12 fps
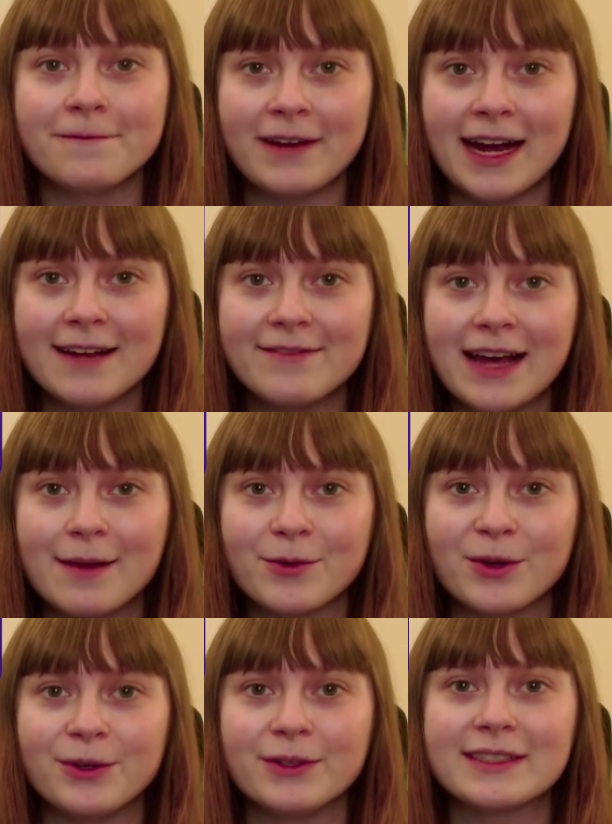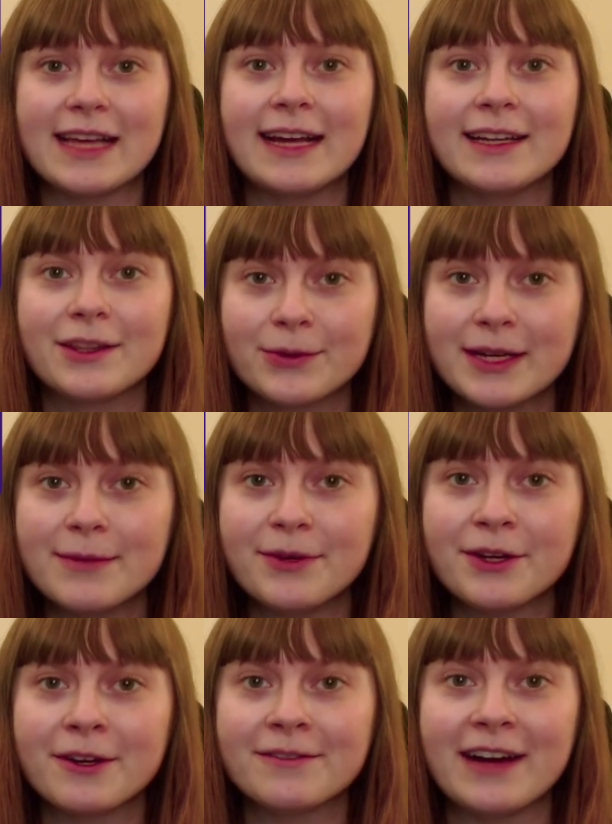5 emeralds, and 3
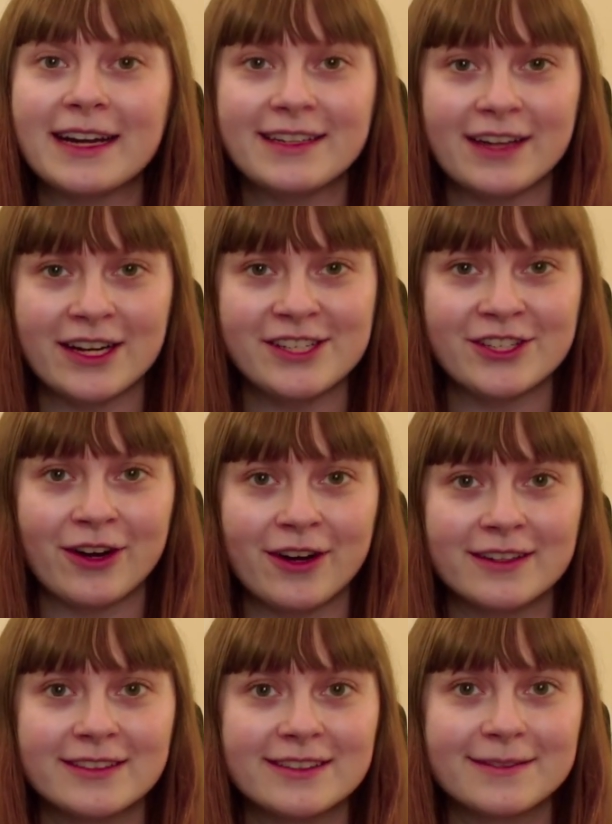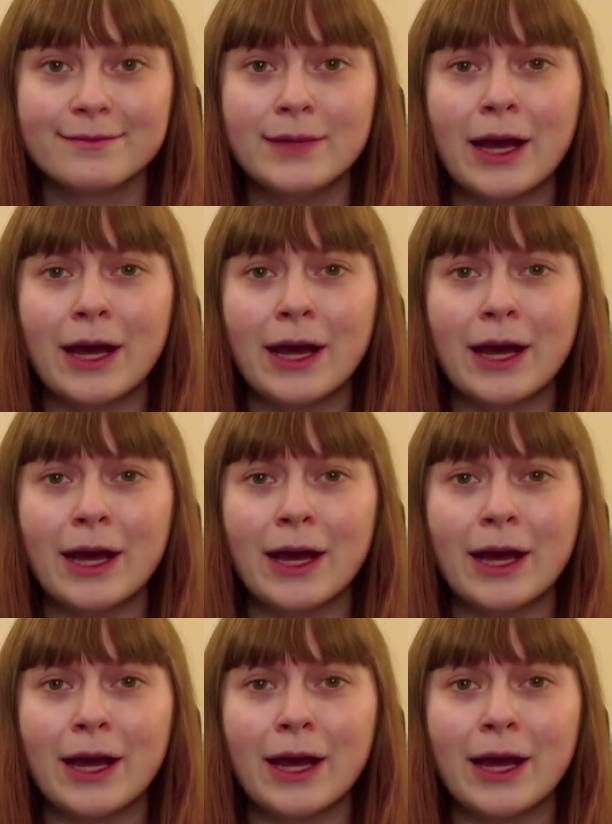purified night shards.